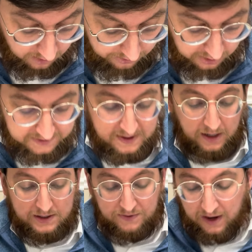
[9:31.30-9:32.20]

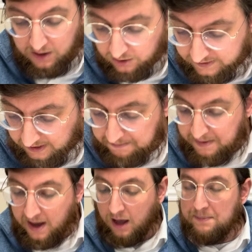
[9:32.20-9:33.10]
36, ve'eino
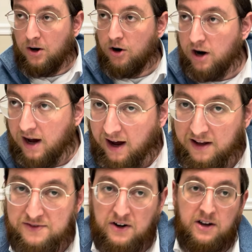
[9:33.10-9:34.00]
sameach behora'ah.
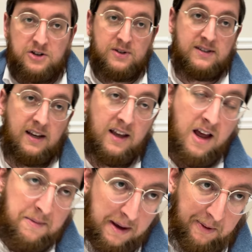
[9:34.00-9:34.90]
It's very interesting.
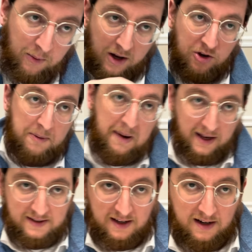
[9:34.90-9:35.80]
People want you to
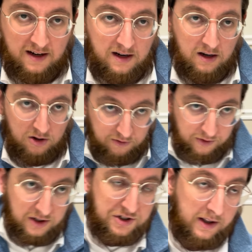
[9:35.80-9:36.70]
paskin. You've
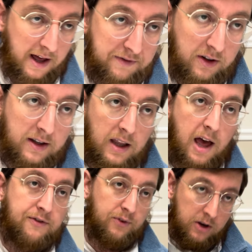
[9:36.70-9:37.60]
reached a level in
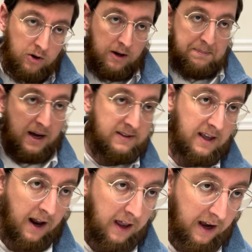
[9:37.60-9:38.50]
life where you can
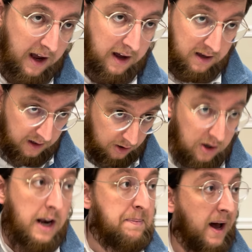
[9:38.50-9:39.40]
paskin halacha. You
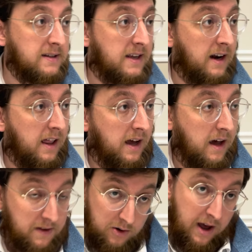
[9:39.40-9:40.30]
need a paskin
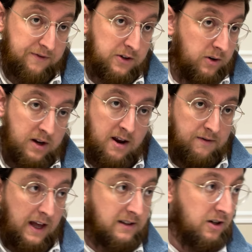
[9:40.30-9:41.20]
halacha, then you have to.
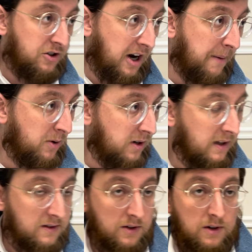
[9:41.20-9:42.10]
That's your job, you
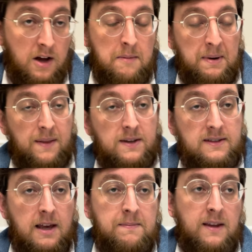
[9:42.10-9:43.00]
need to. But at the
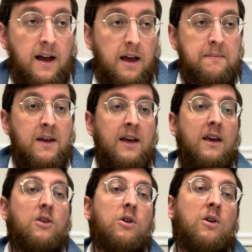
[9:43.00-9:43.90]
same time,
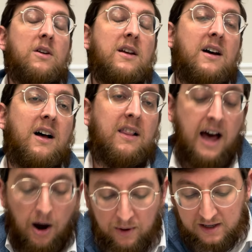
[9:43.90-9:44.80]
you don't
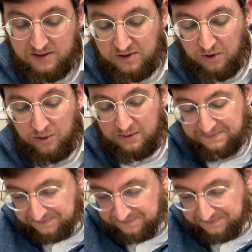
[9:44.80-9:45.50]
allow it to,